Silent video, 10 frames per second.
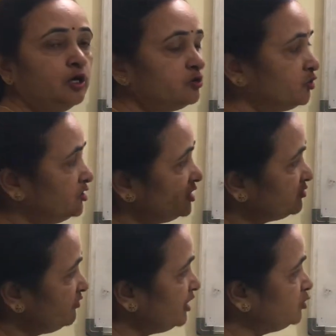So this
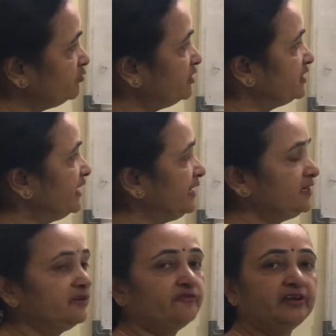way you will get
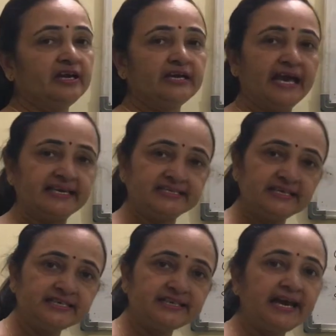different
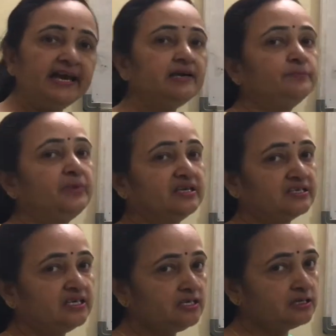acids and
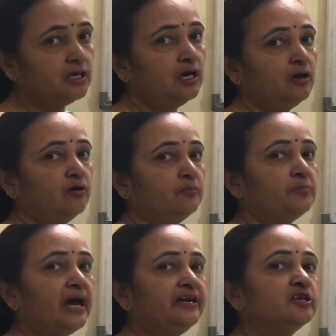bases
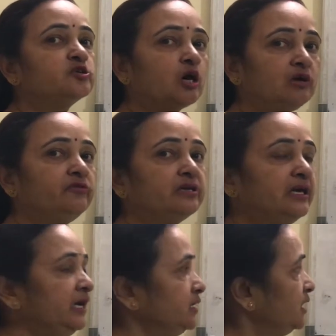by dissolving
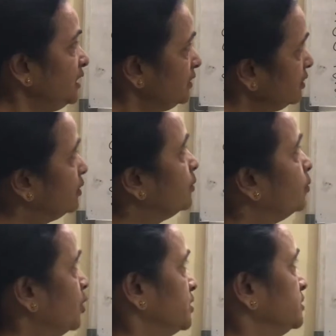it in
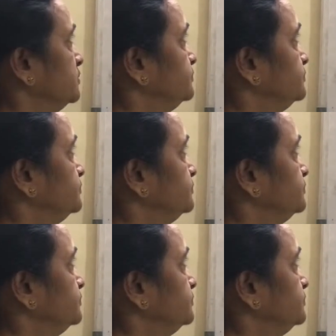water.